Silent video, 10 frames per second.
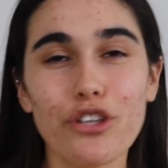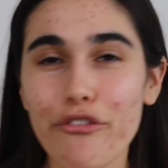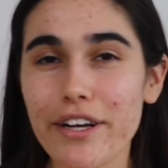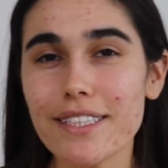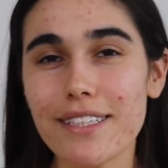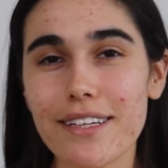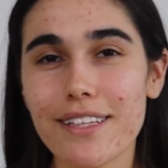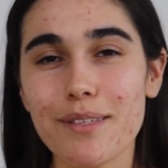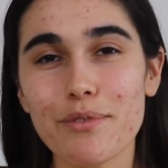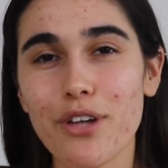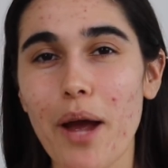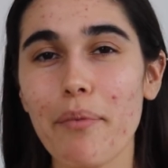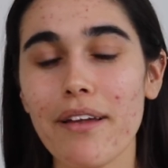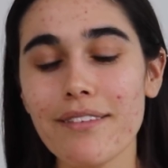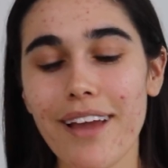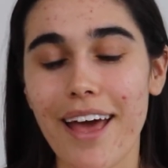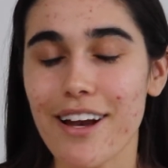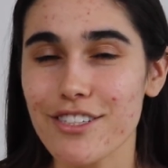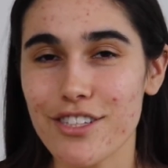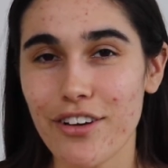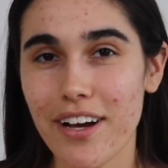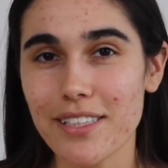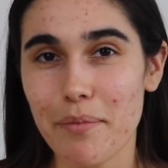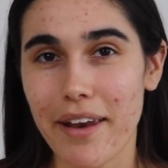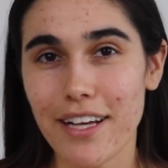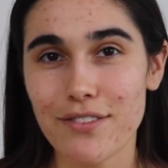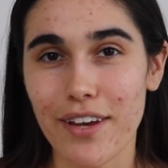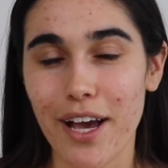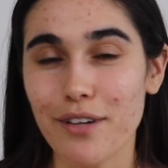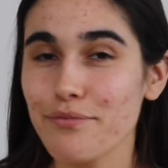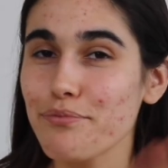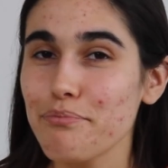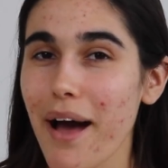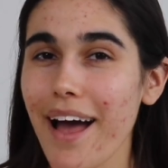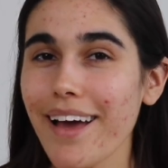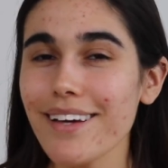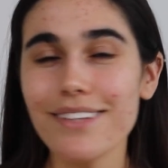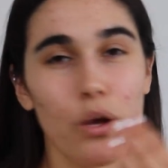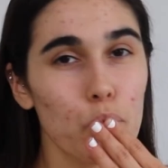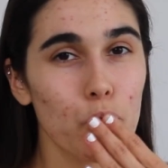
Don't forget to click the subscribe button, and I'll see you guys in my next video. Bye.